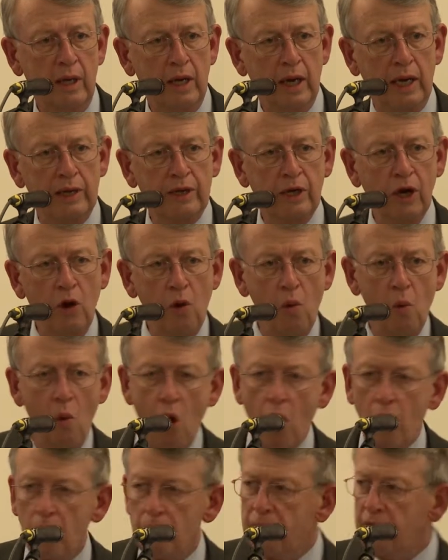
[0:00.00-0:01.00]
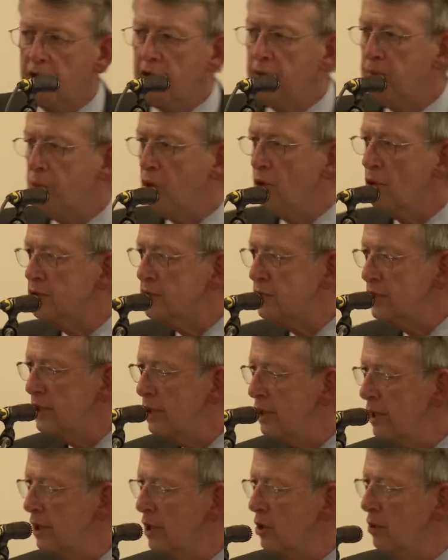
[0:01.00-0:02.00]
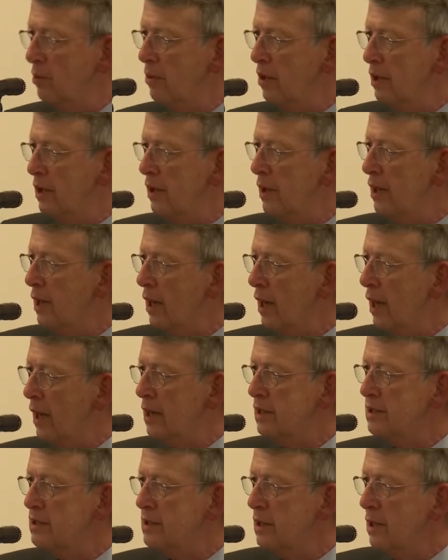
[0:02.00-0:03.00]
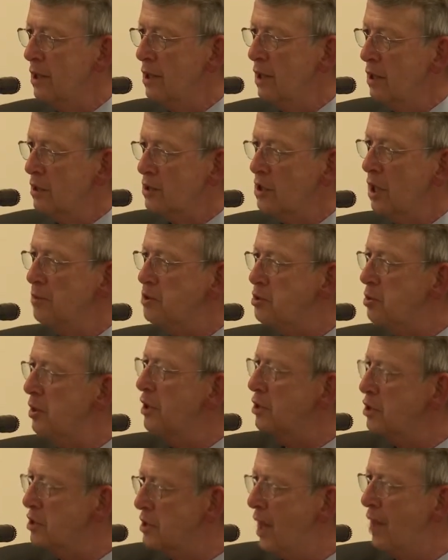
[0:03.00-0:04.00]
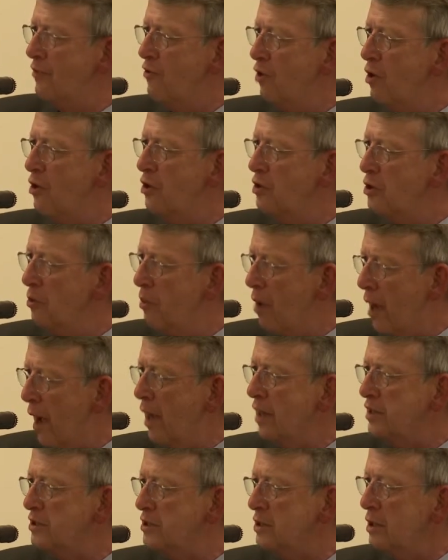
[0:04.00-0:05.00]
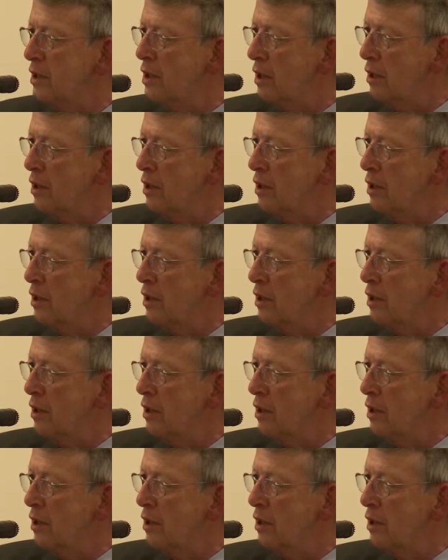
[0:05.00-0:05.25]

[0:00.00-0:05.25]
I don't want people to hear me as some speakers I've heard in the past,